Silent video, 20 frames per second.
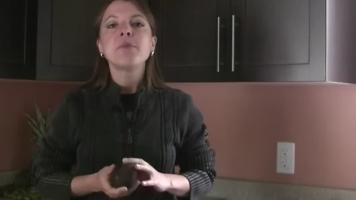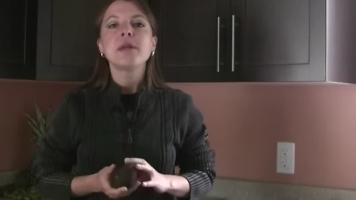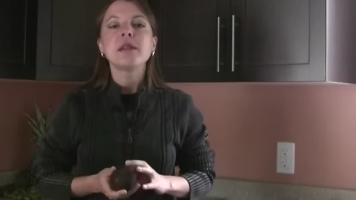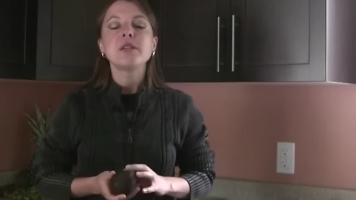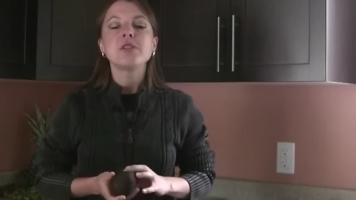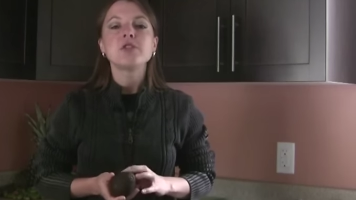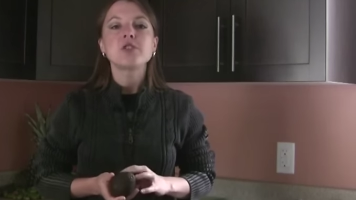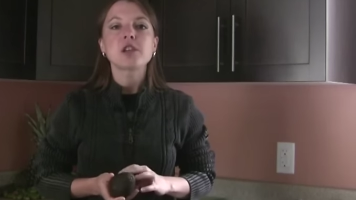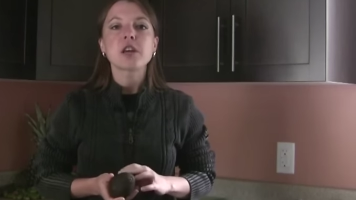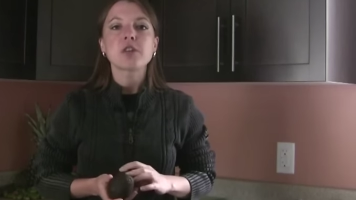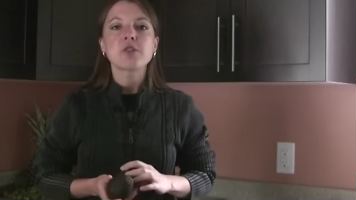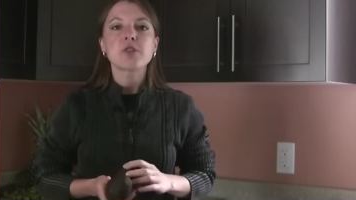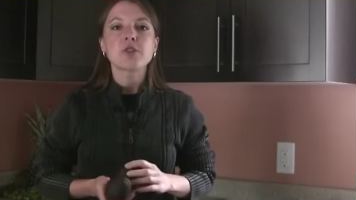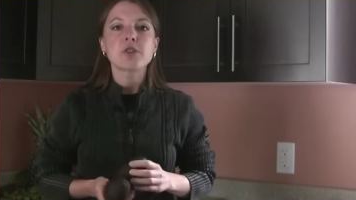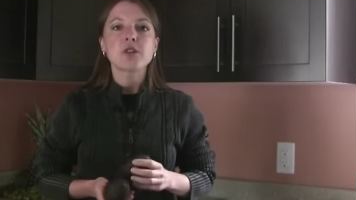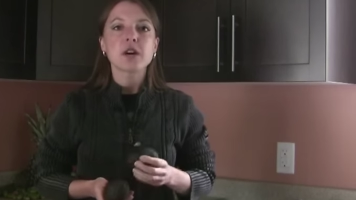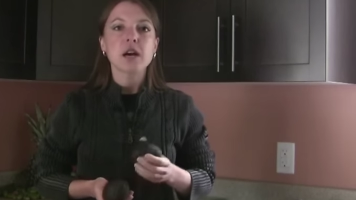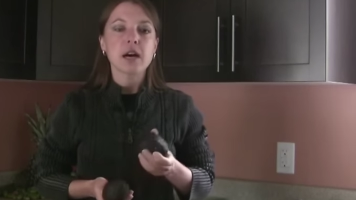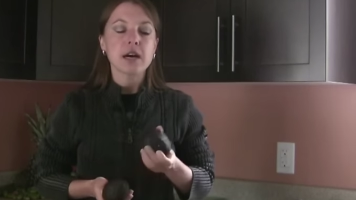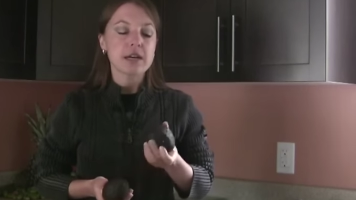But in
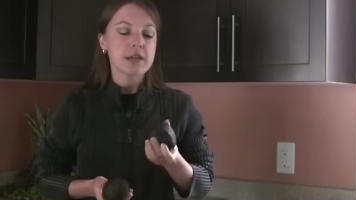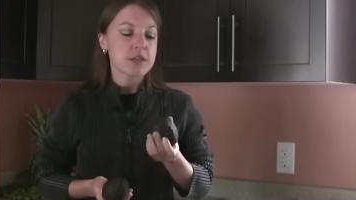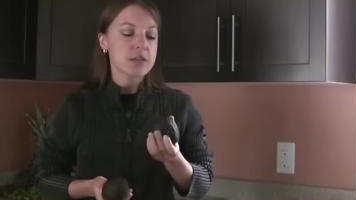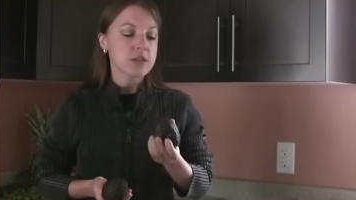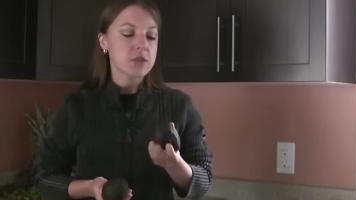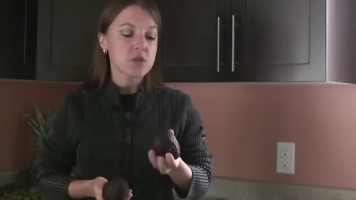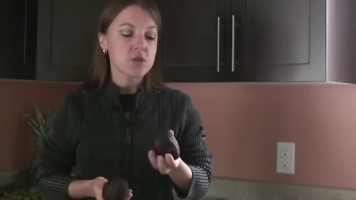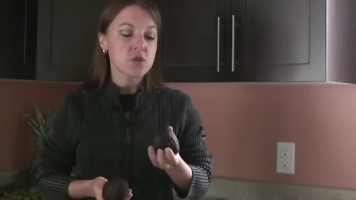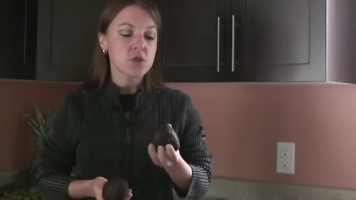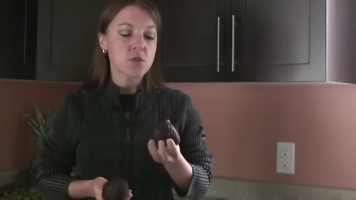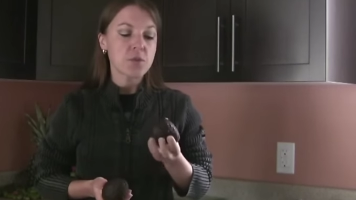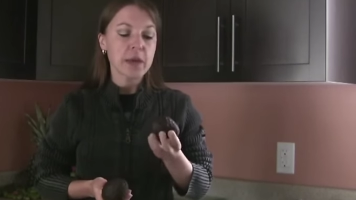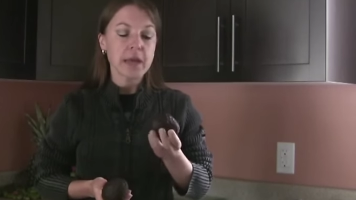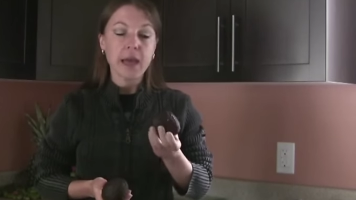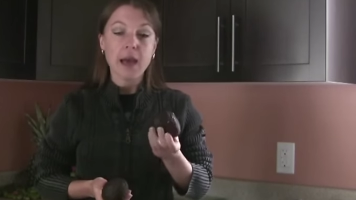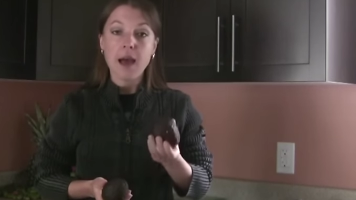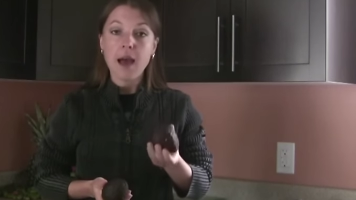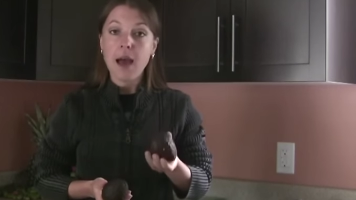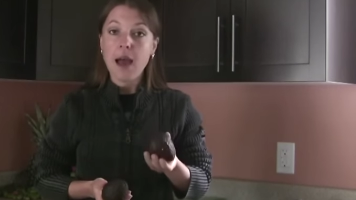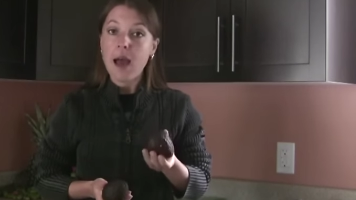general,
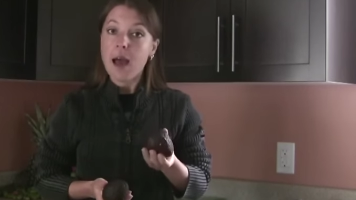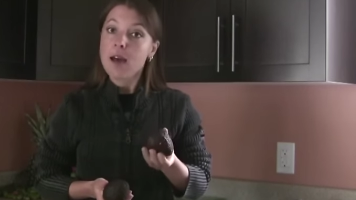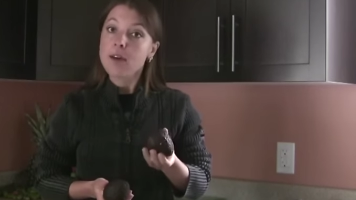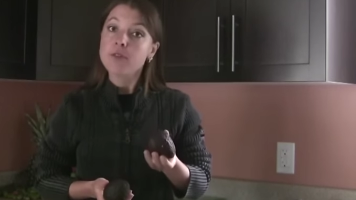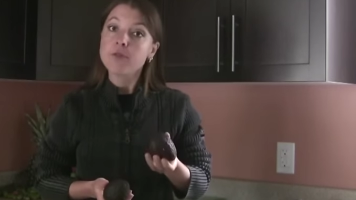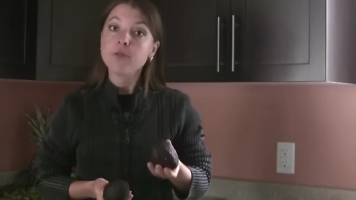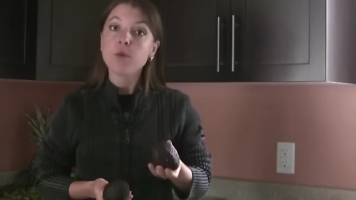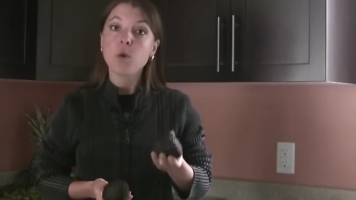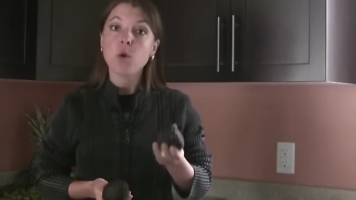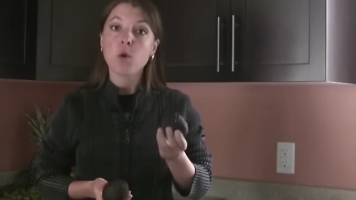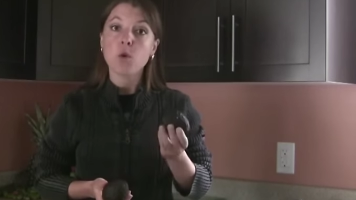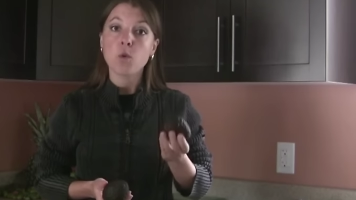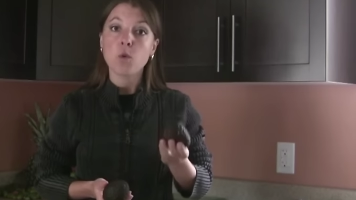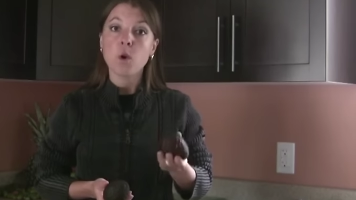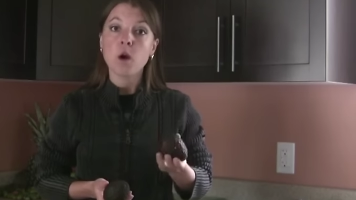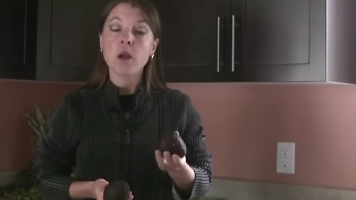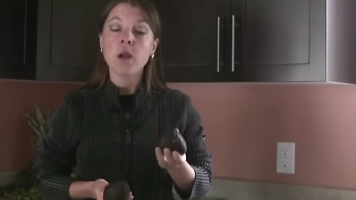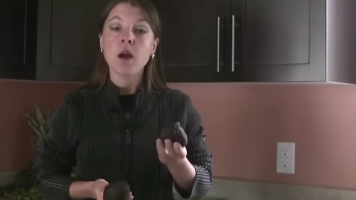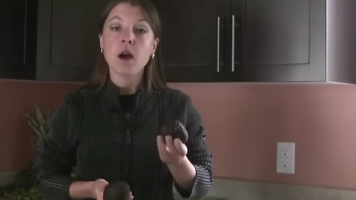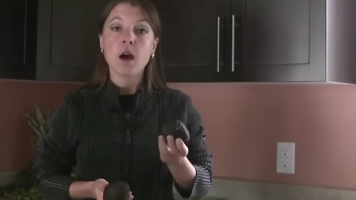consuming a half or
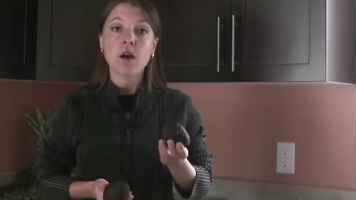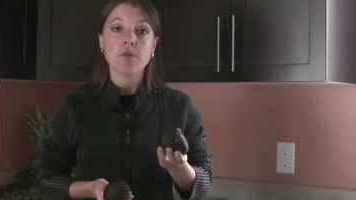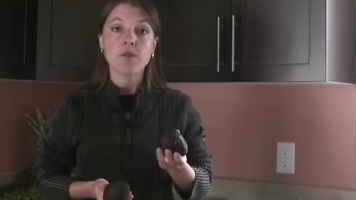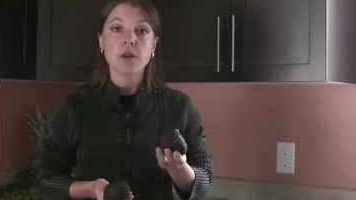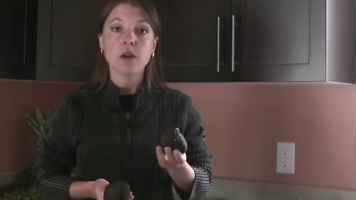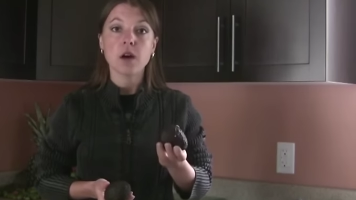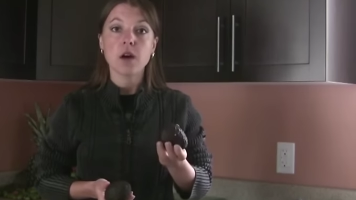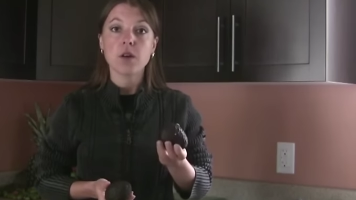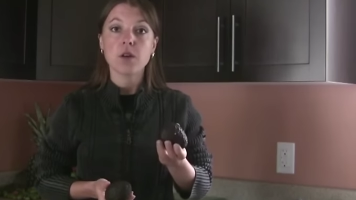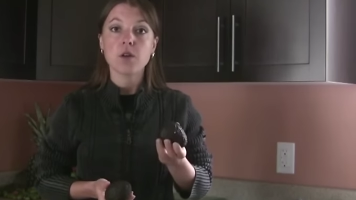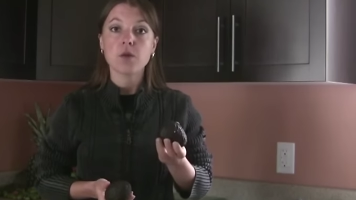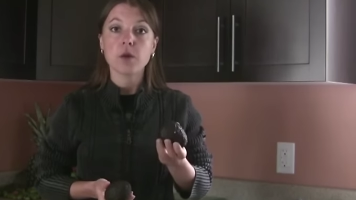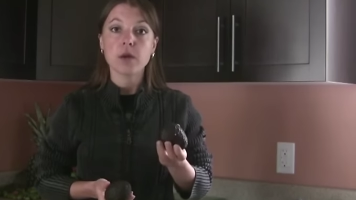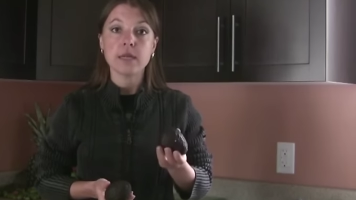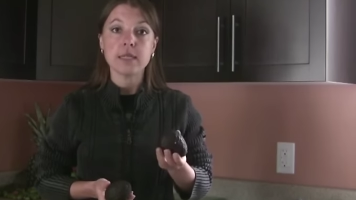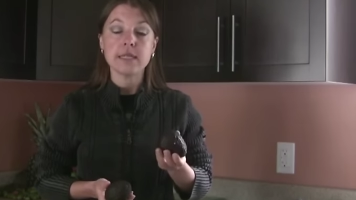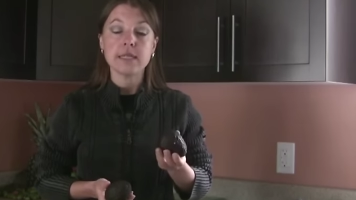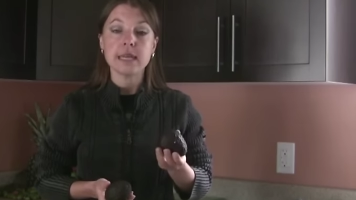one avocado a